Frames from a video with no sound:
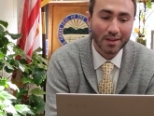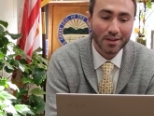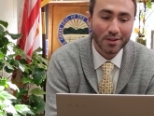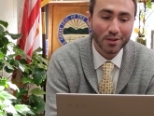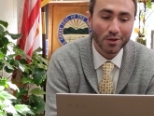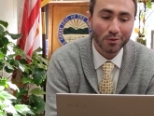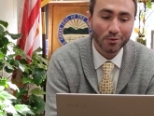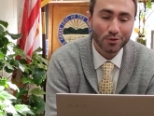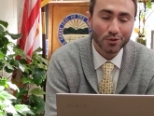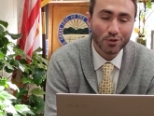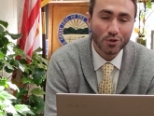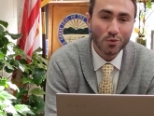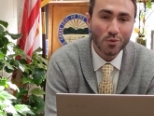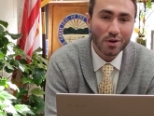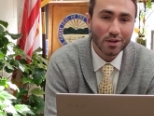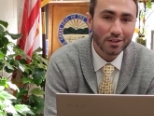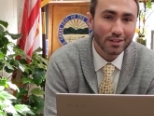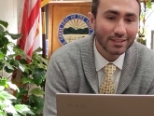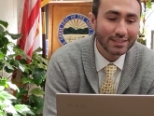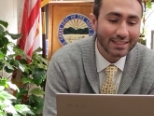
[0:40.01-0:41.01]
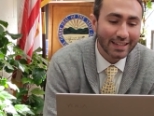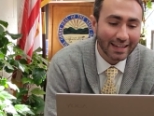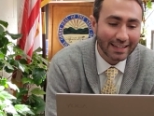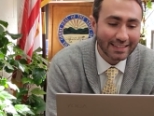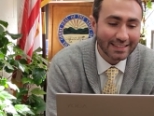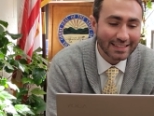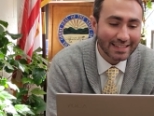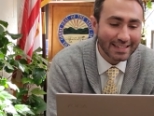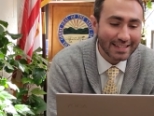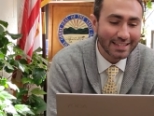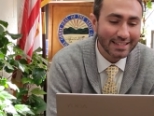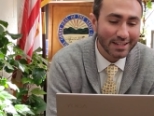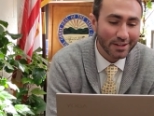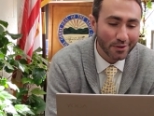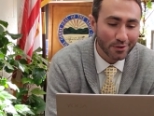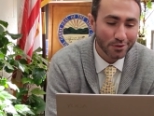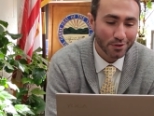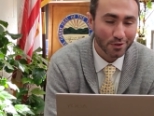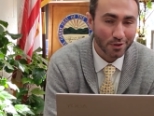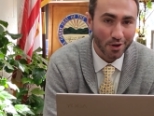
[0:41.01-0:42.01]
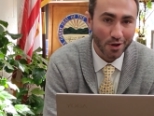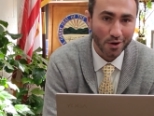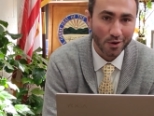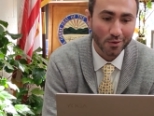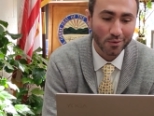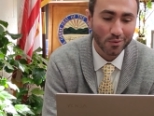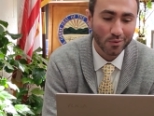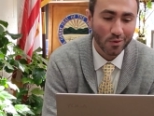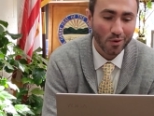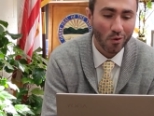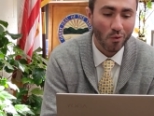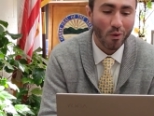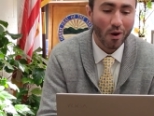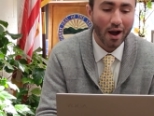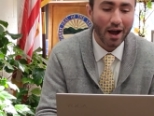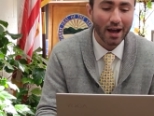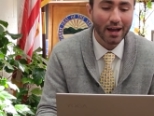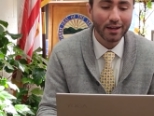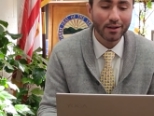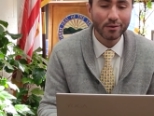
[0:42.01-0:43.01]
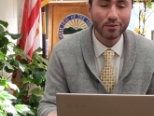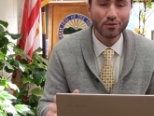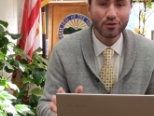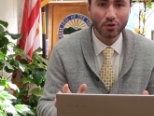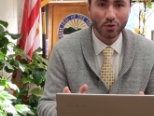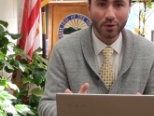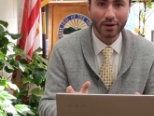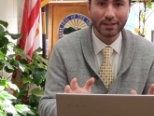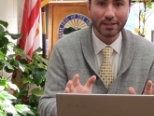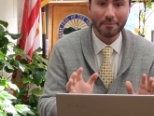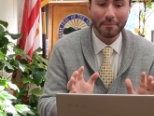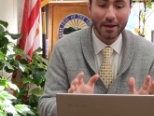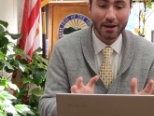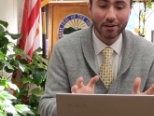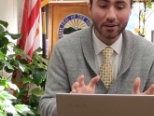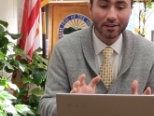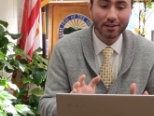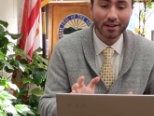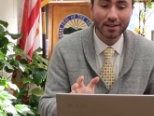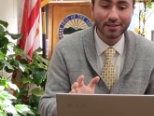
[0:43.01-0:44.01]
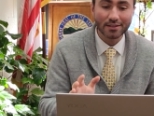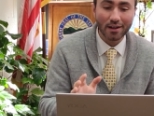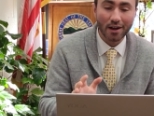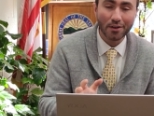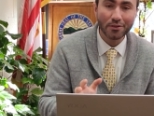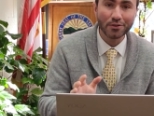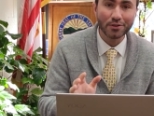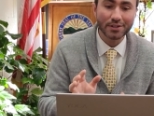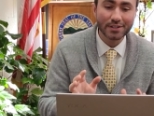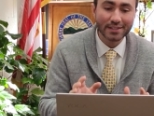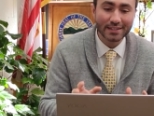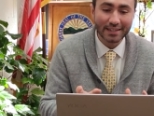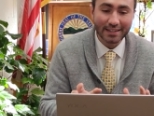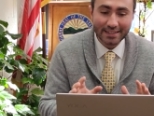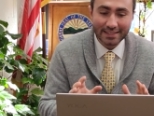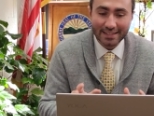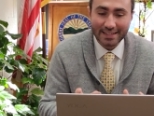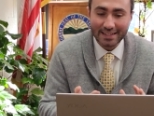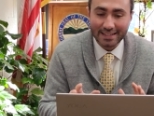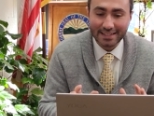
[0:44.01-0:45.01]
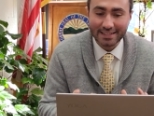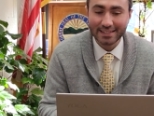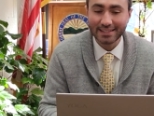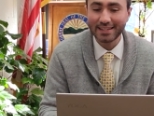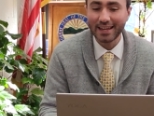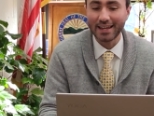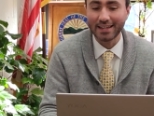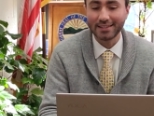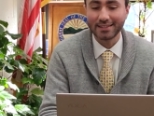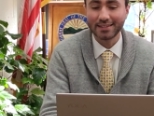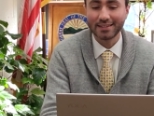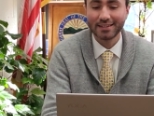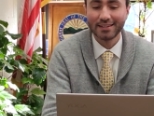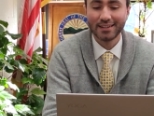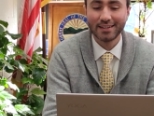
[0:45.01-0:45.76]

You know, 219 years ago, Ohio joined America's other 16 states